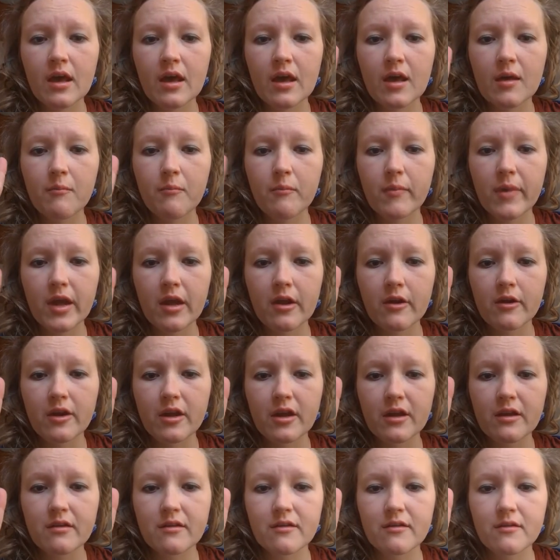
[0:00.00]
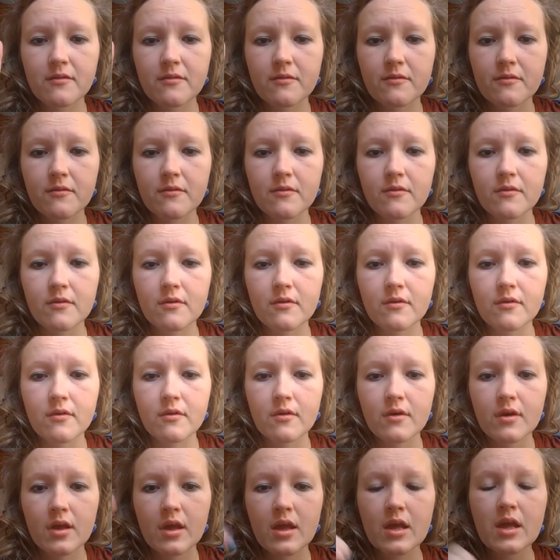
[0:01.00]
and buried.
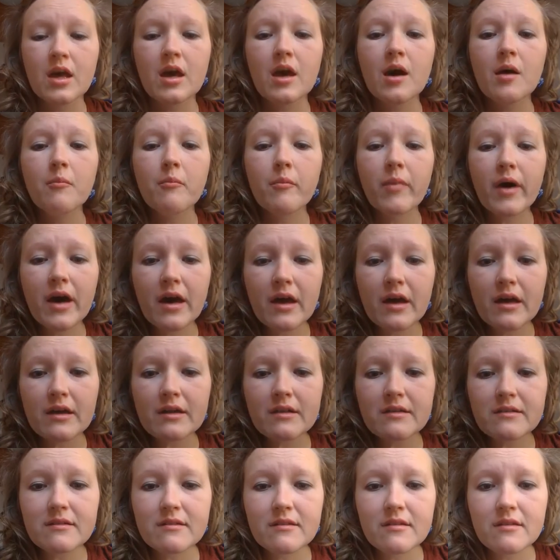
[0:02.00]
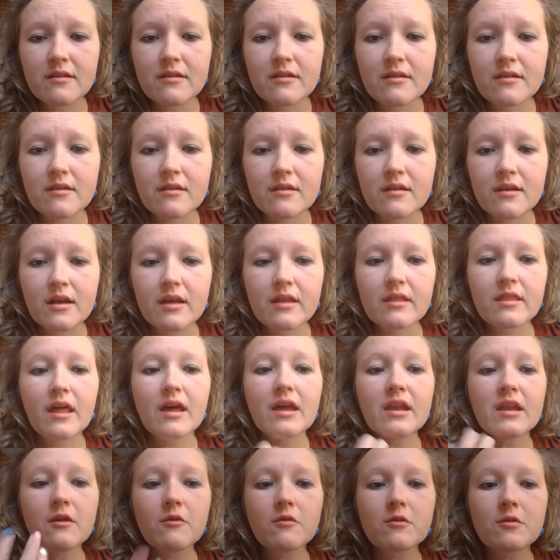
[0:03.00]
But
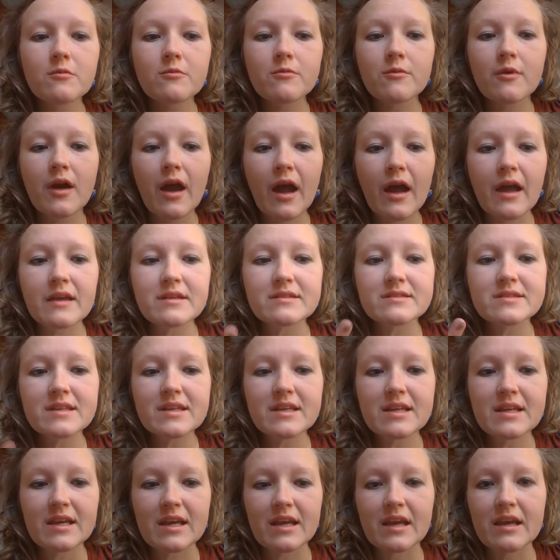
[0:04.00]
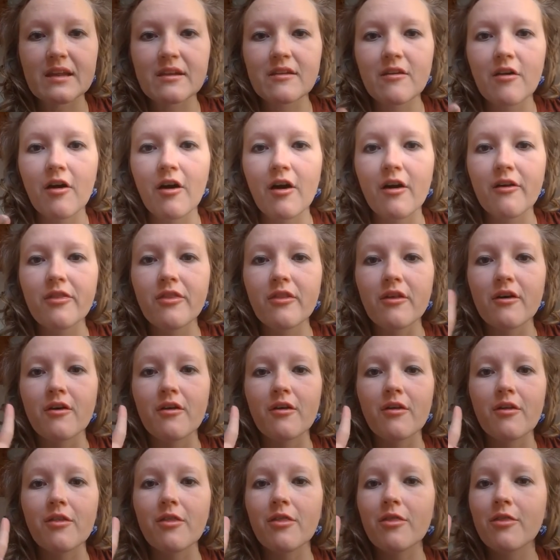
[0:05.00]
that he would rise again on
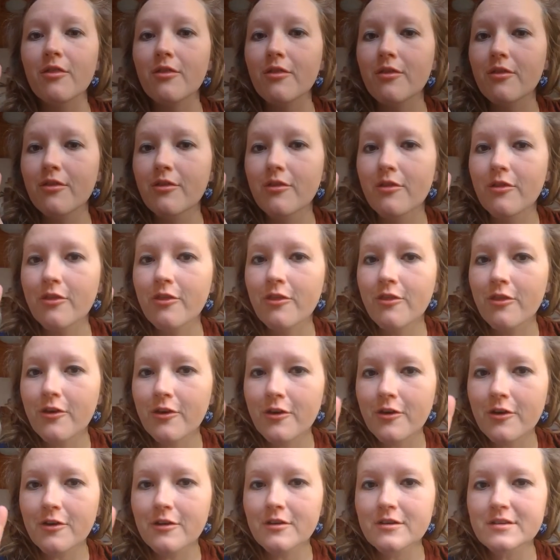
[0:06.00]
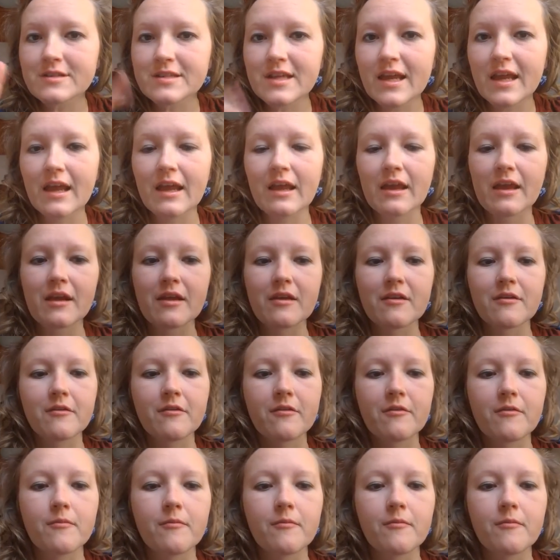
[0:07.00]
the third day.